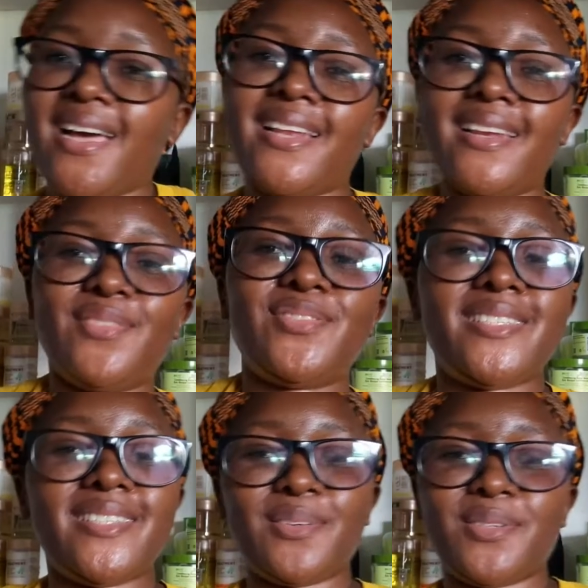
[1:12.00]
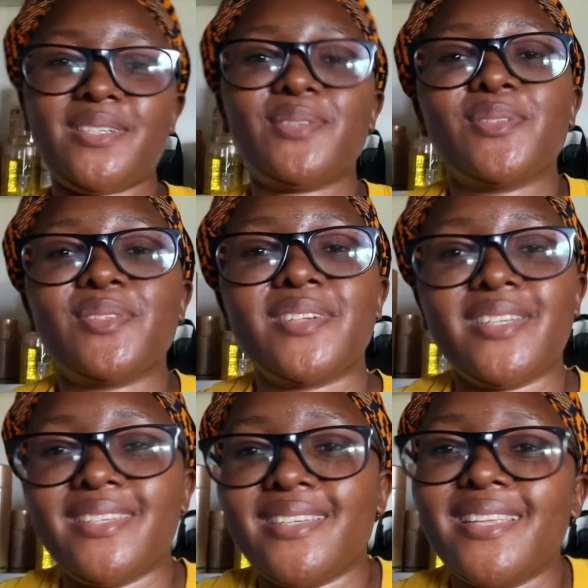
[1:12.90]
I left here when it was
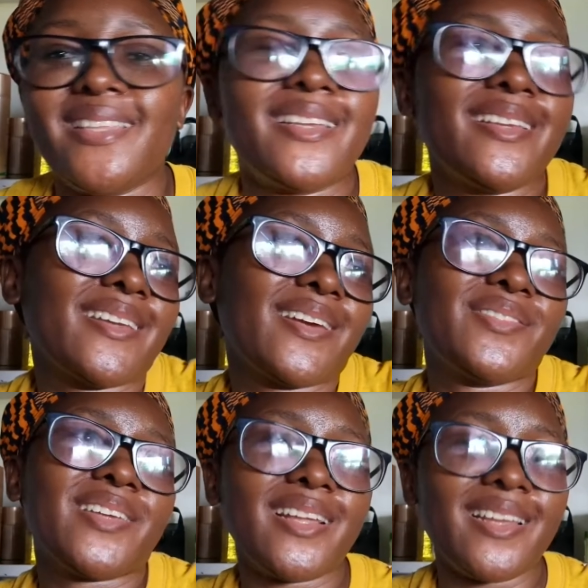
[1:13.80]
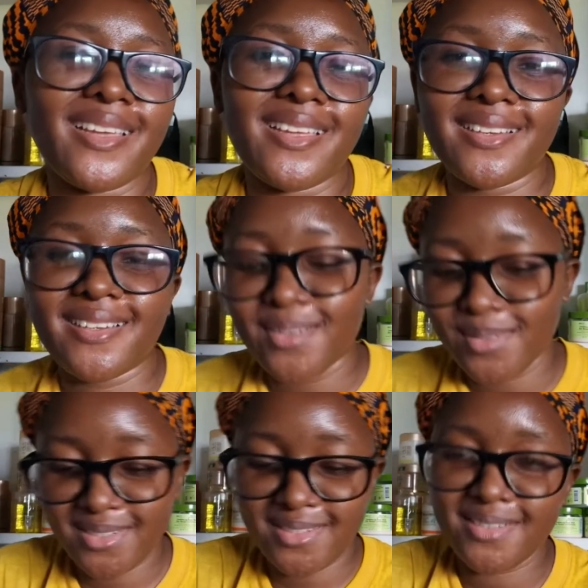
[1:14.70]
raining and then nikafika like in
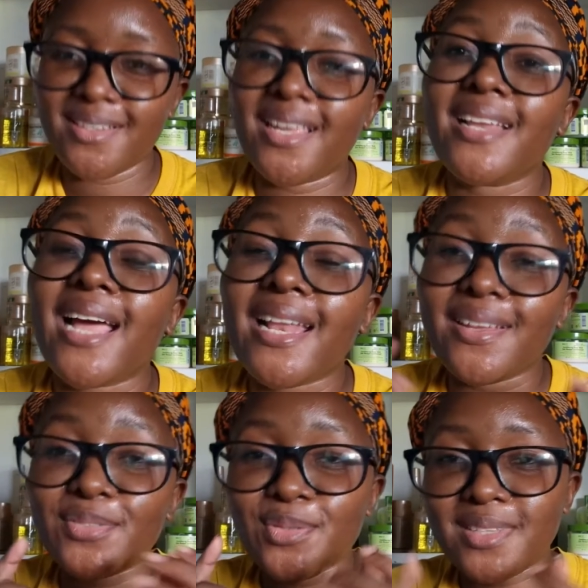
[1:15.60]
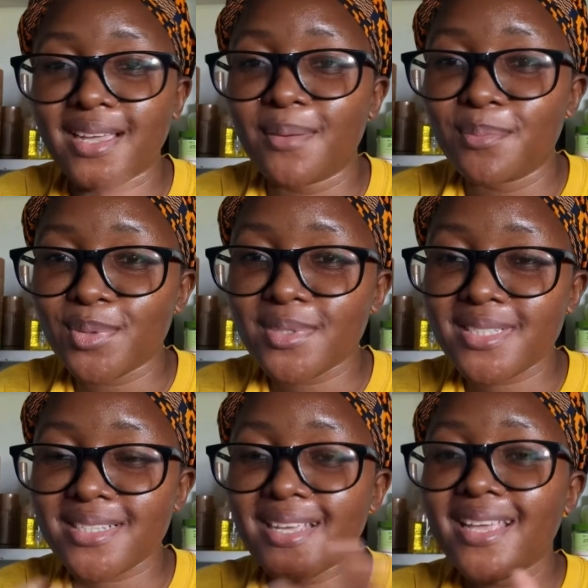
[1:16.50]
town and then I left with
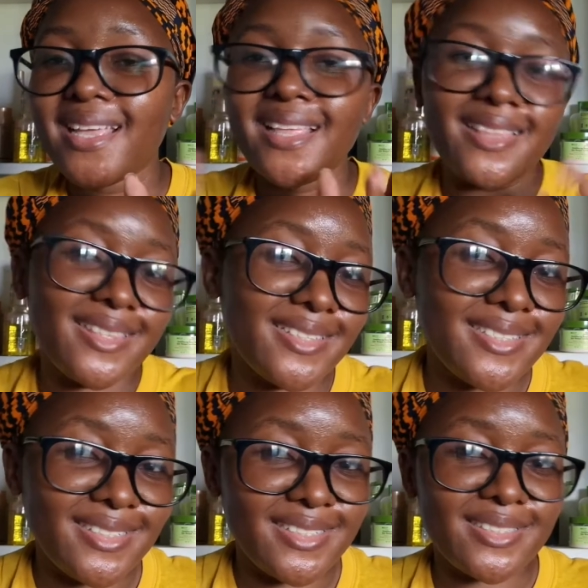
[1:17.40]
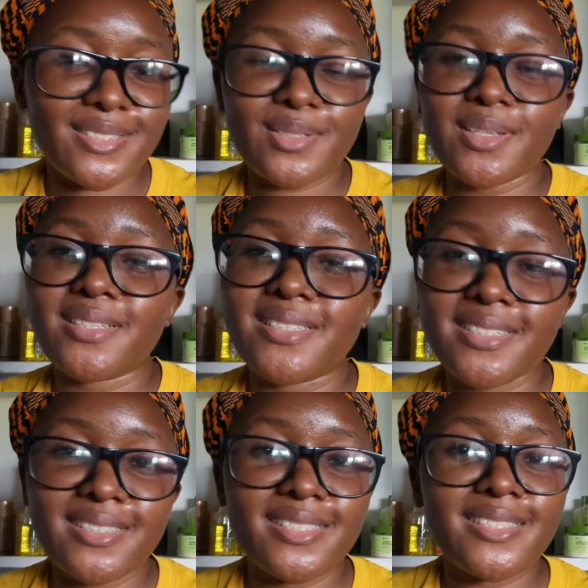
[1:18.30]
gumboots, these
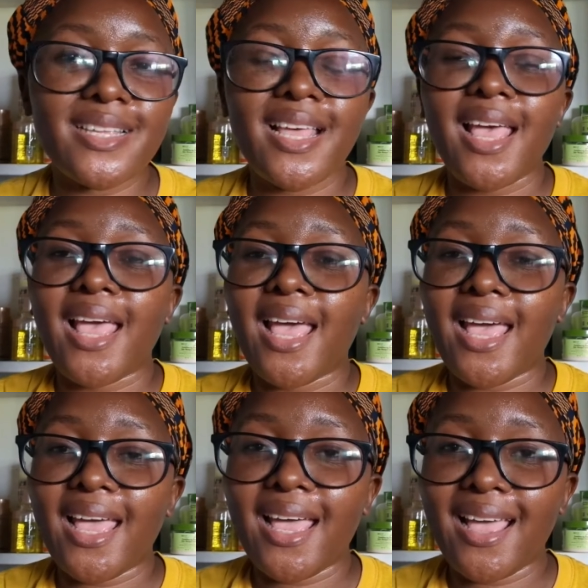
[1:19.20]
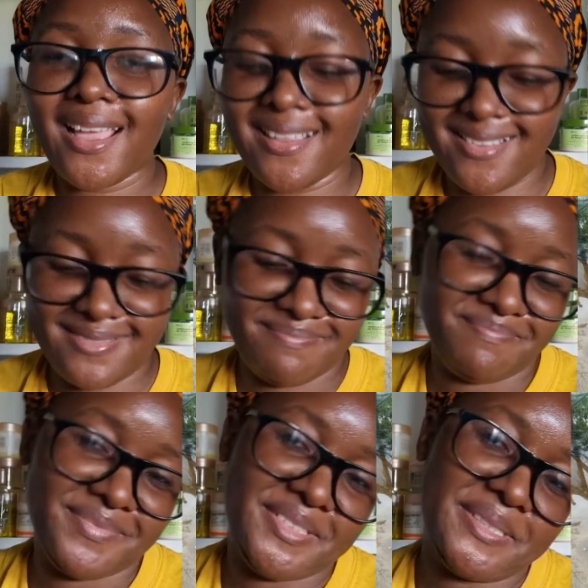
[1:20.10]
jeans.
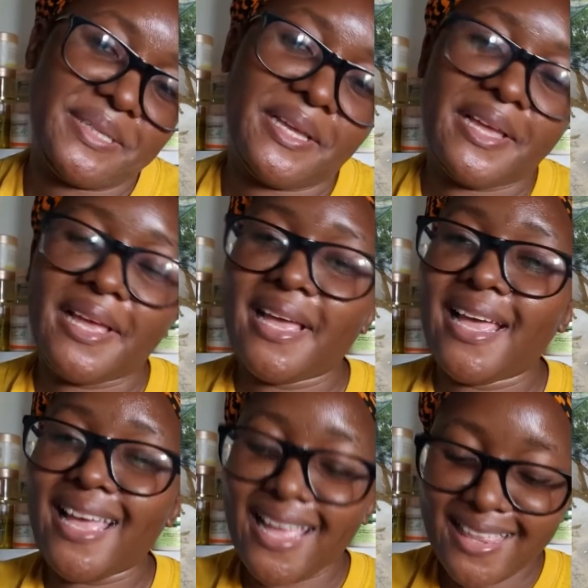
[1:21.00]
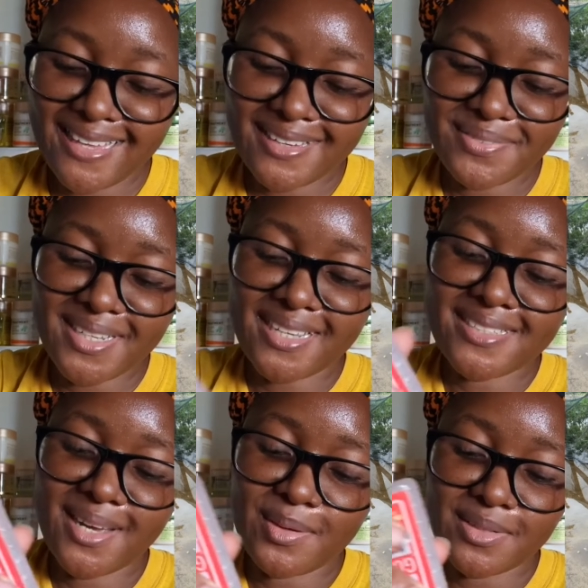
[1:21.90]
And then nafika
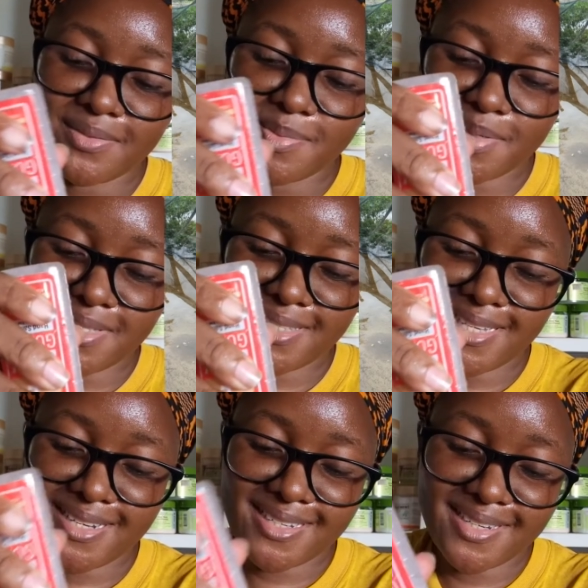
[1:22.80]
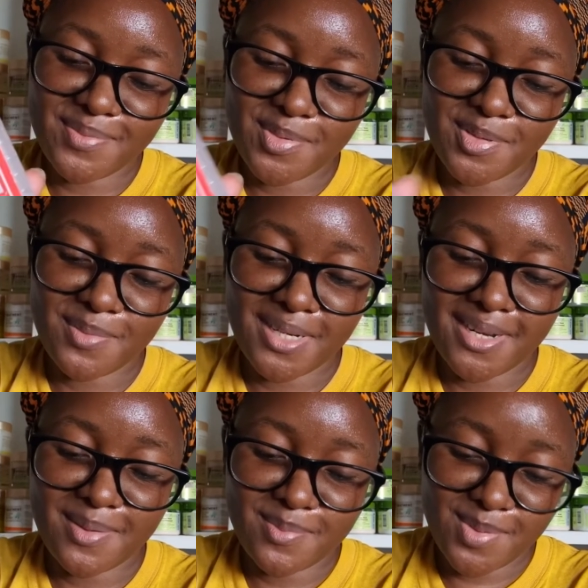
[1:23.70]
town, everybody is staring at me with my
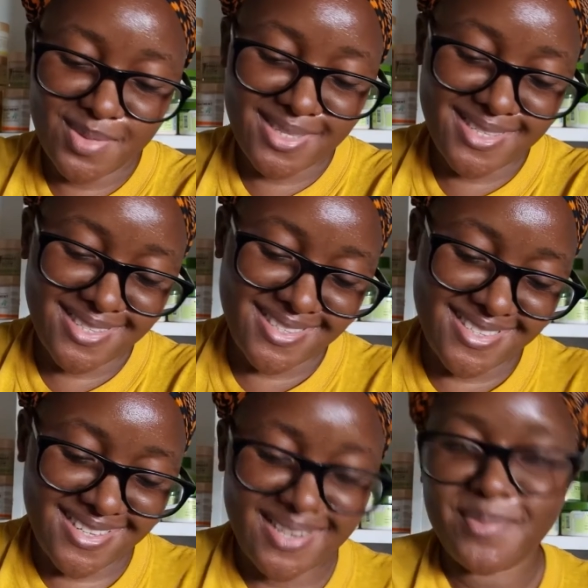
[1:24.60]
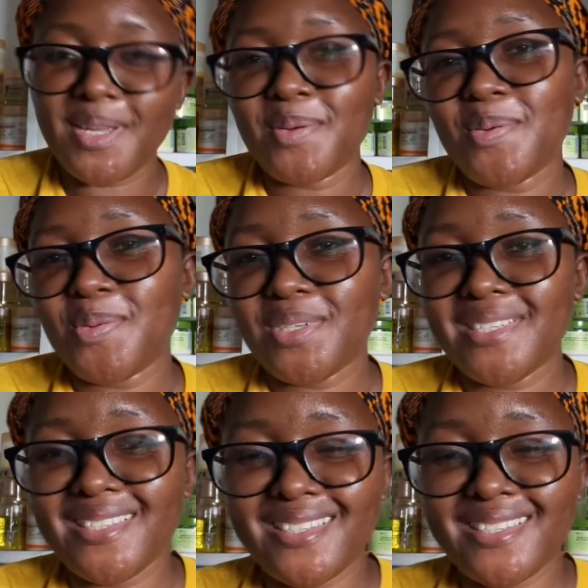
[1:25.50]
gumboots and my coat.